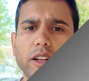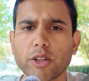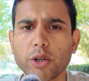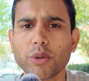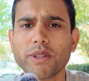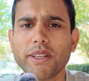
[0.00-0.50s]

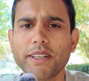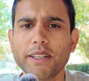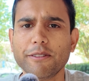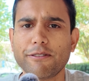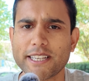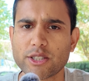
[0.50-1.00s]
Although
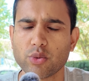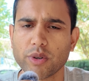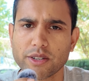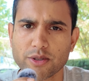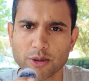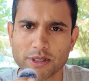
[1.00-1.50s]
the fixed
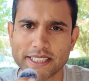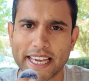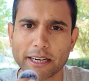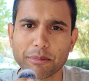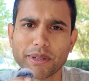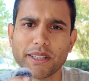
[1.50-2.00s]
wing drones
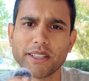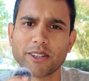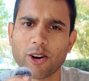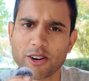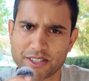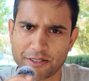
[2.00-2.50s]
can be
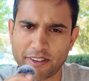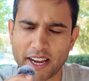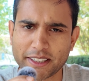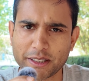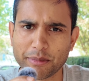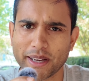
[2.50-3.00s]

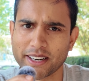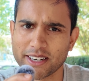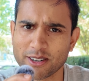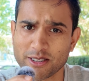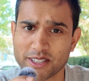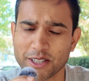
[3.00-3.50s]
cost-effective and
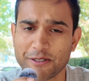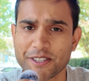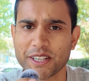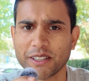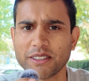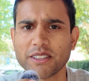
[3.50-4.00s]

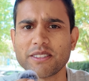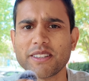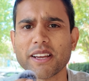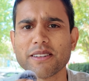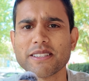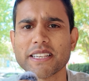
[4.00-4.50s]
energy-efficient,
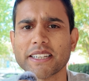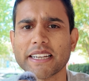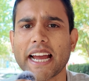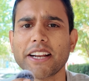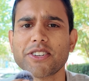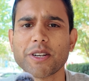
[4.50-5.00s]
there is an
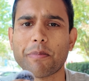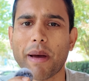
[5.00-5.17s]
entry